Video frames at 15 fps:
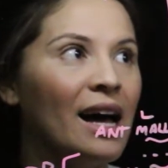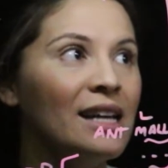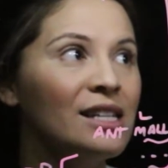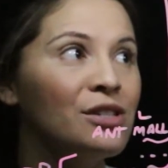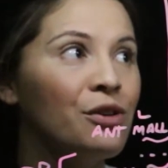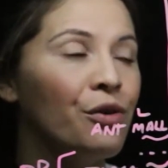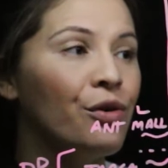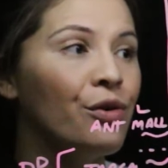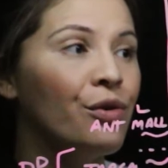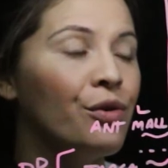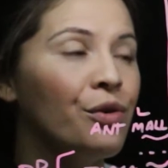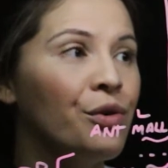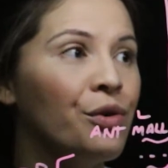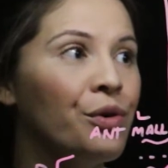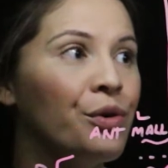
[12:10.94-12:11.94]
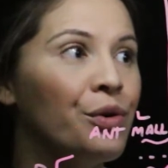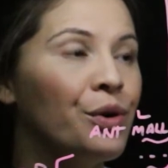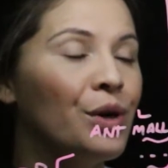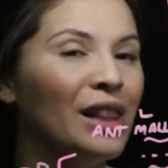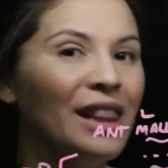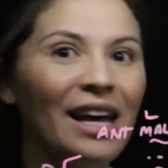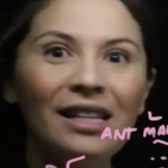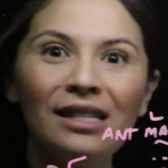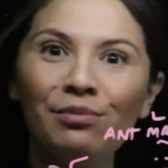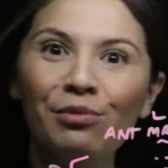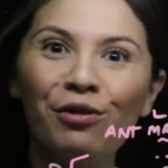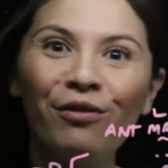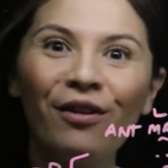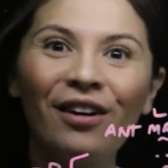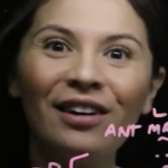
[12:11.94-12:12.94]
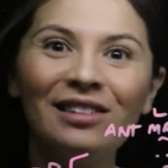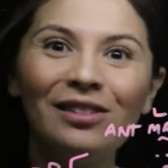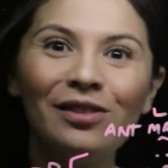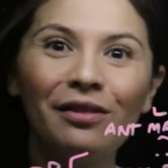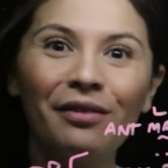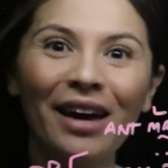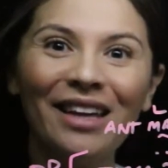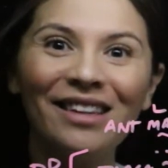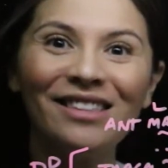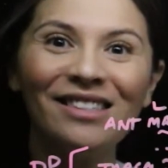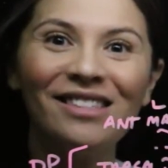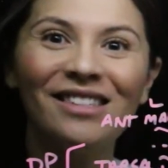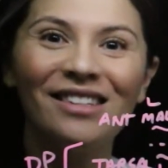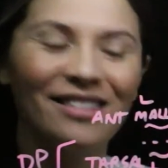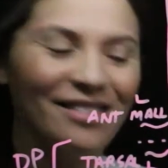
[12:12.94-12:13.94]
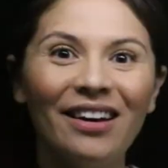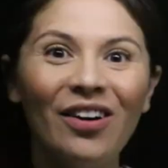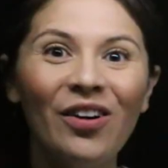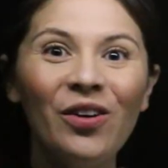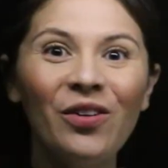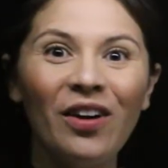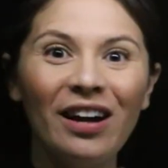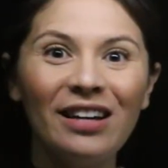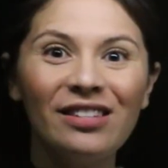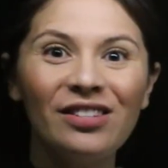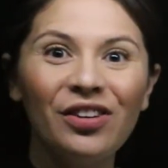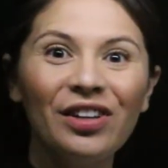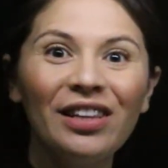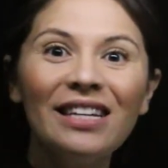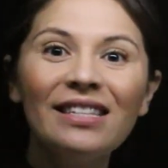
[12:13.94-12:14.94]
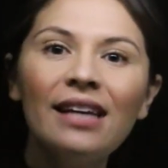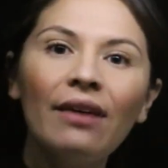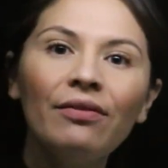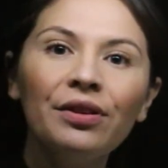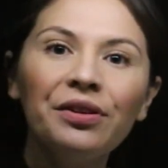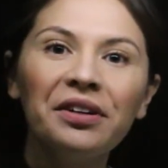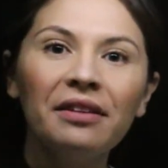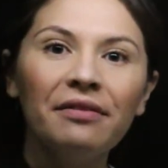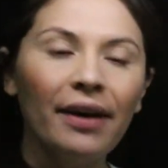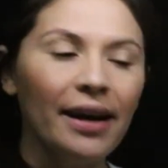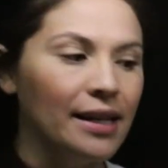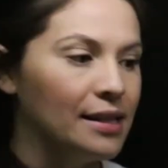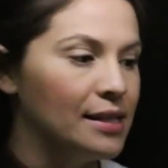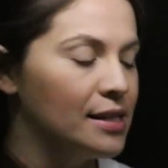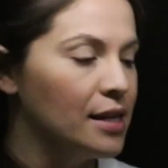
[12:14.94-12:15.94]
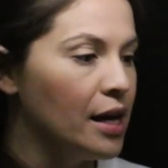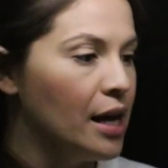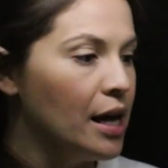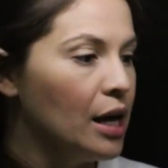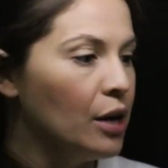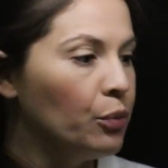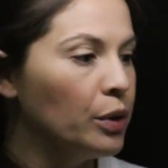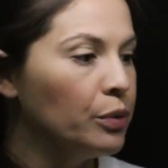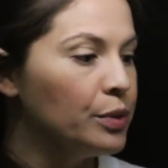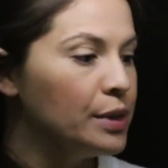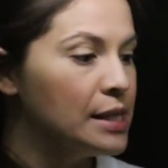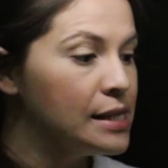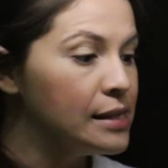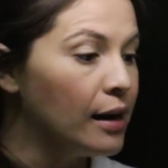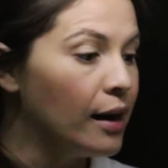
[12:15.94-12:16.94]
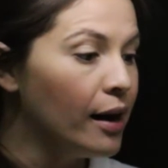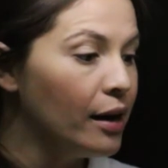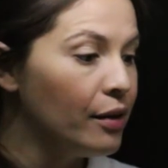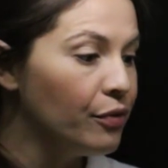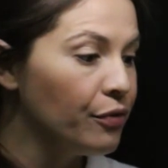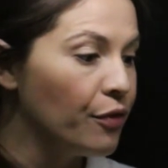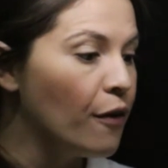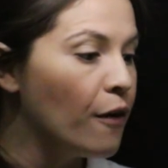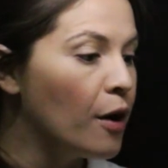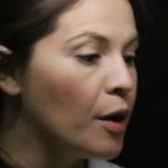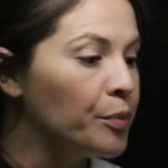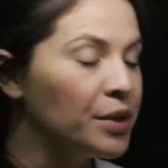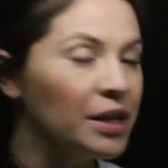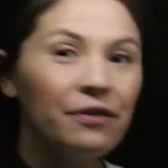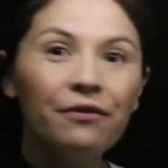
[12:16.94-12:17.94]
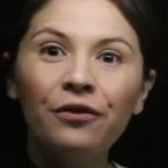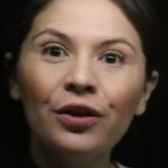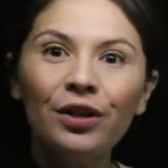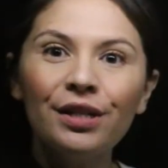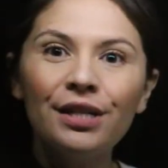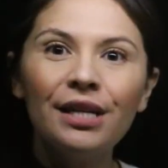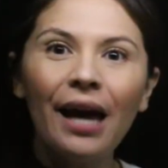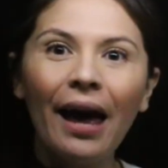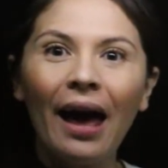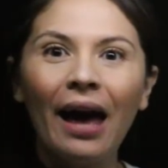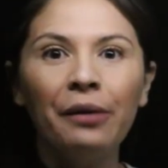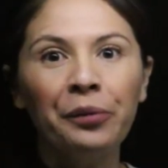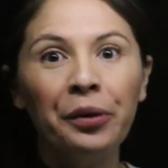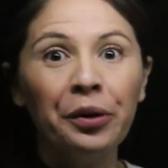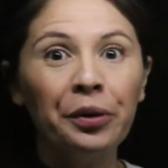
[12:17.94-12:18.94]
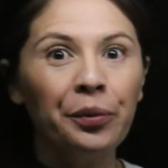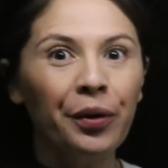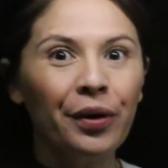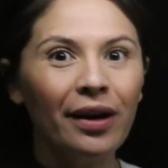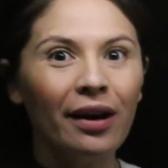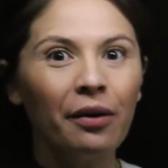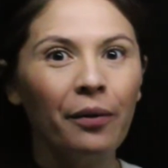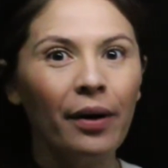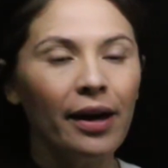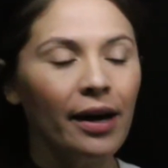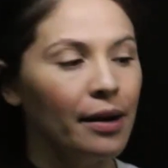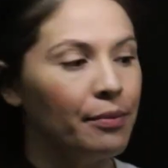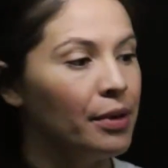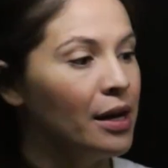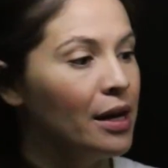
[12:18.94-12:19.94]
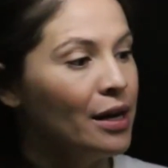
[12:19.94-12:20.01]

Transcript: So let's move on to the veins. All right, so let's have a look at the veins. We will start from the foot and we'll work our way up.